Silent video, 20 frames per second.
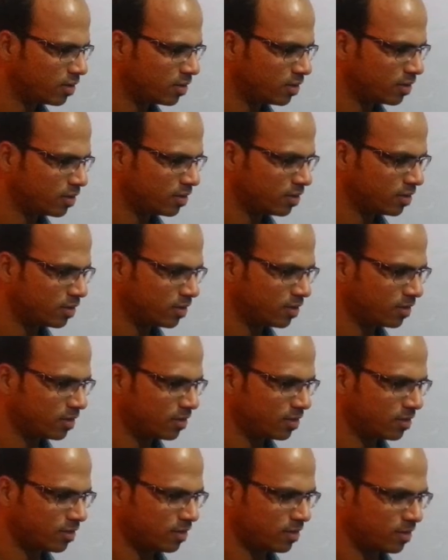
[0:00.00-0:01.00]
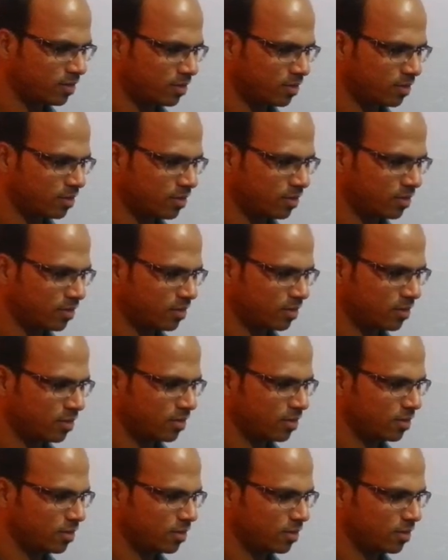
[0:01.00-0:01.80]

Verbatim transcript: Uh, uh,